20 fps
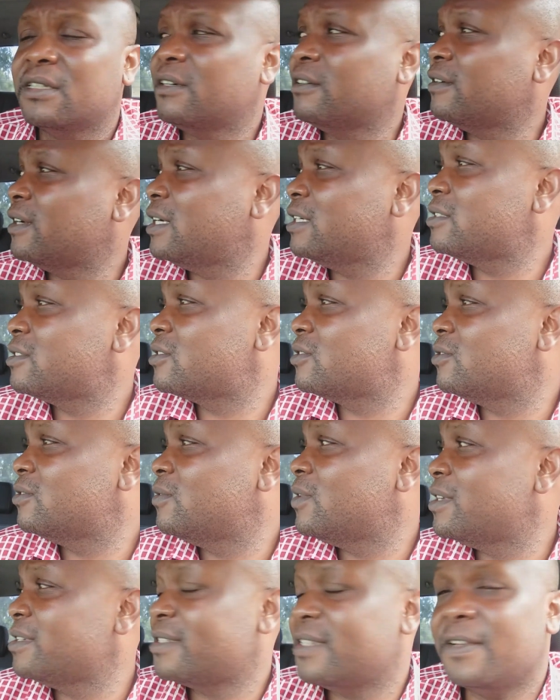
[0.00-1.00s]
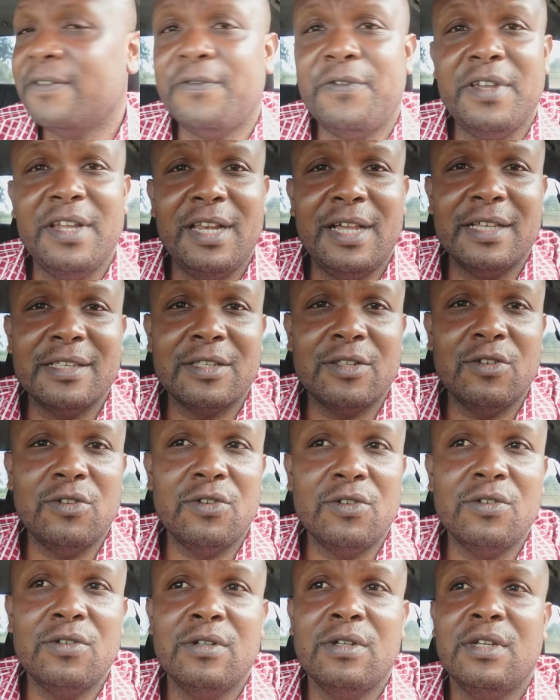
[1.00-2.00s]
Alright, so once they feel as
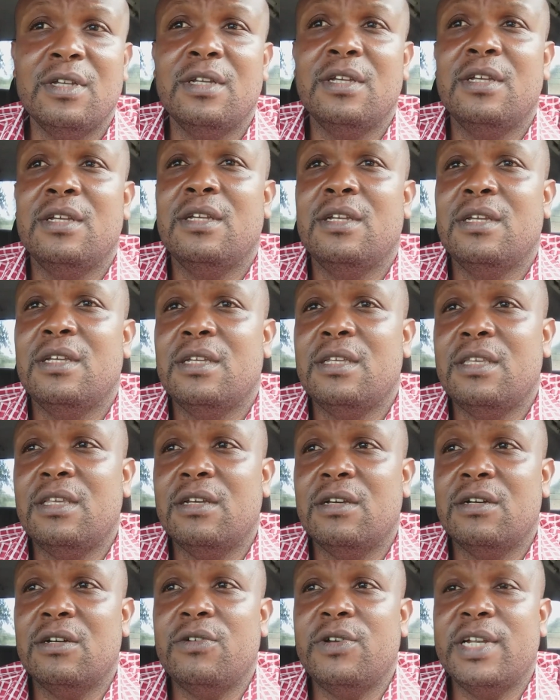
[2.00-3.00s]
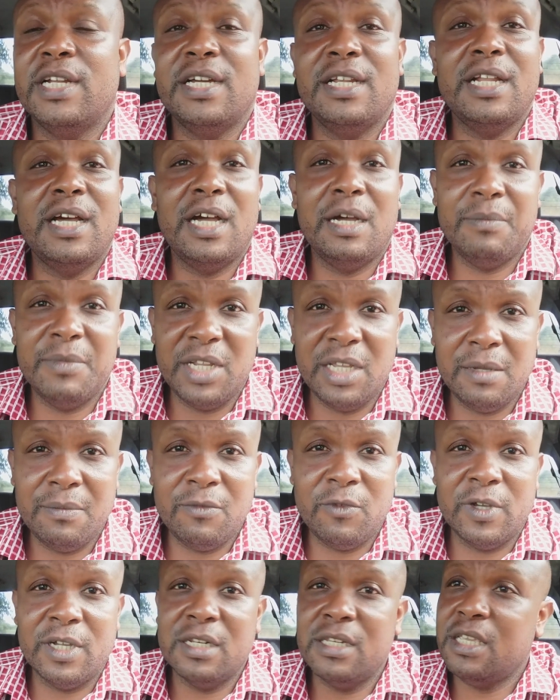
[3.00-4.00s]
though you're going to harm
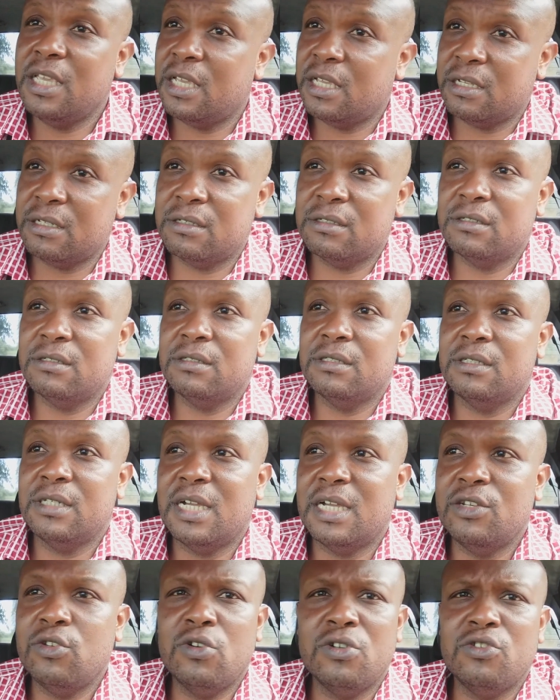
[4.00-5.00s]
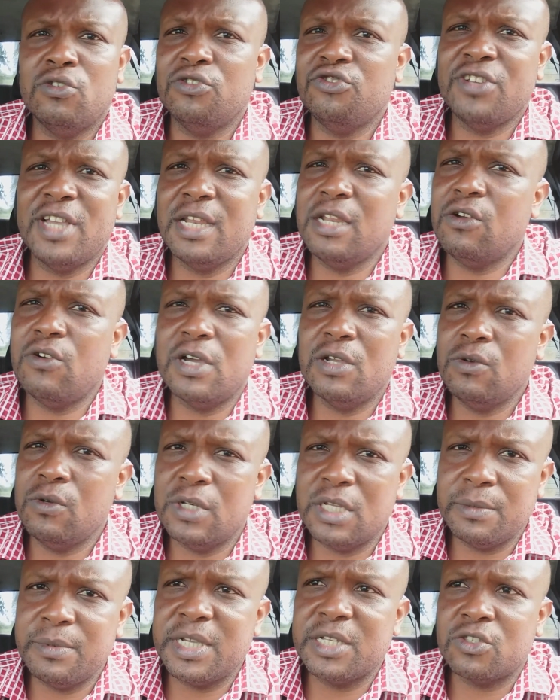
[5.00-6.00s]
them, well, yeah. And don't, don't try to go and
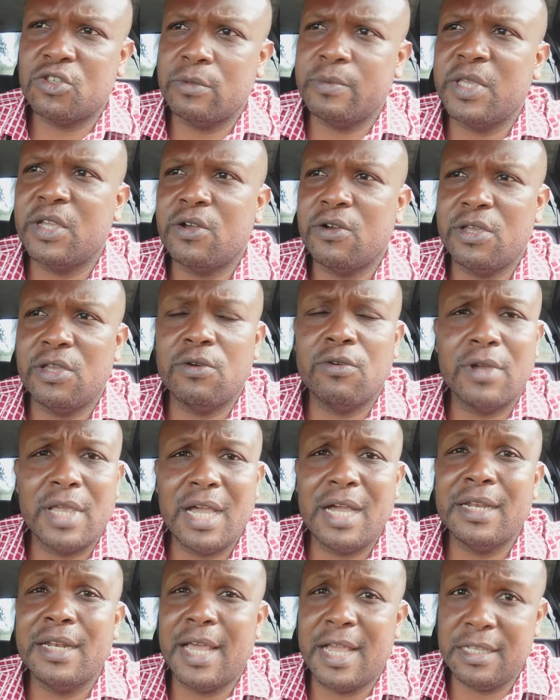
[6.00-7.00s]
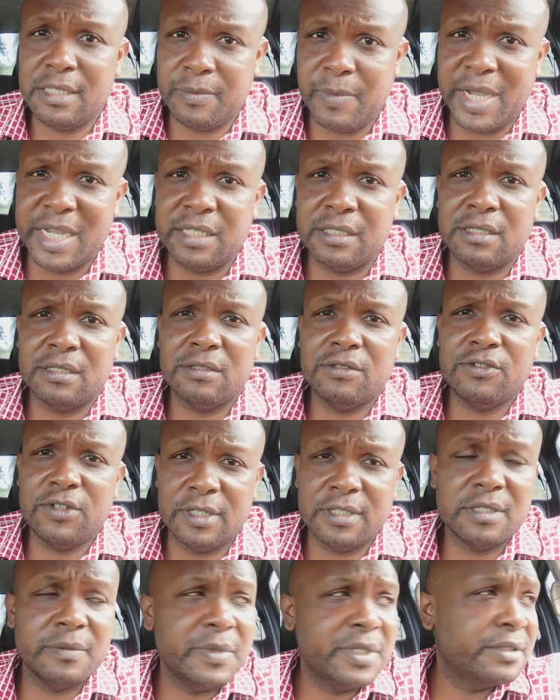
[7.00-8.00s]
hold them there so because you'll get a nice bite.
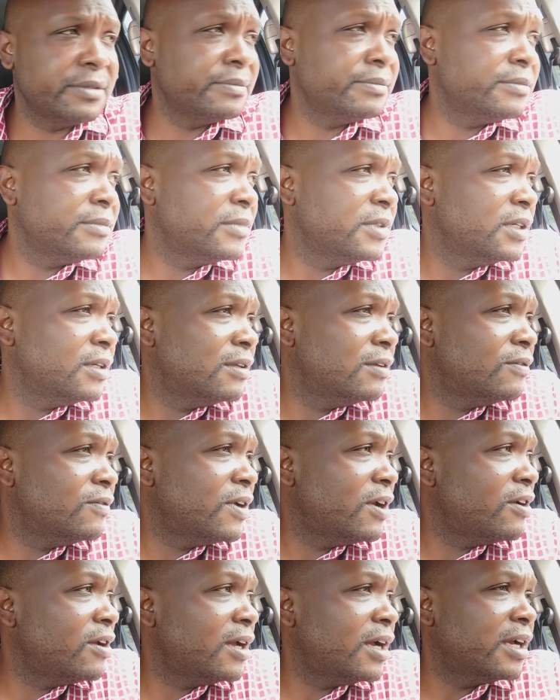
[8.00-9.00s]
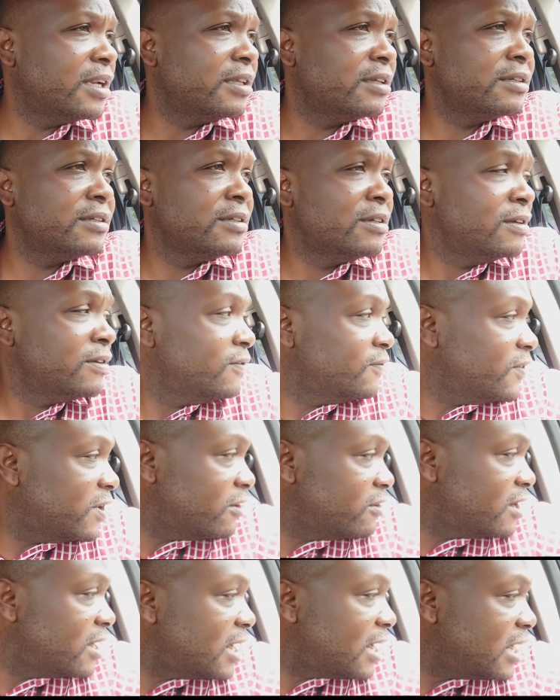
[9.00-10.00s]
Trust me. Very hard.
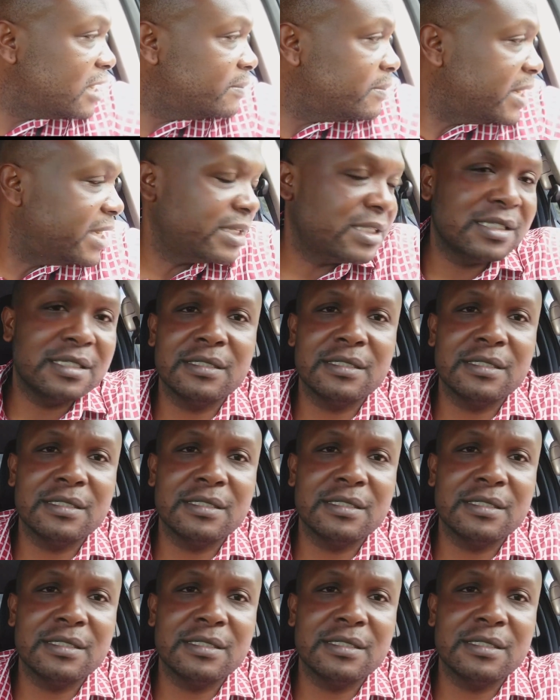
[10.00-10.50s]
Very hard bite.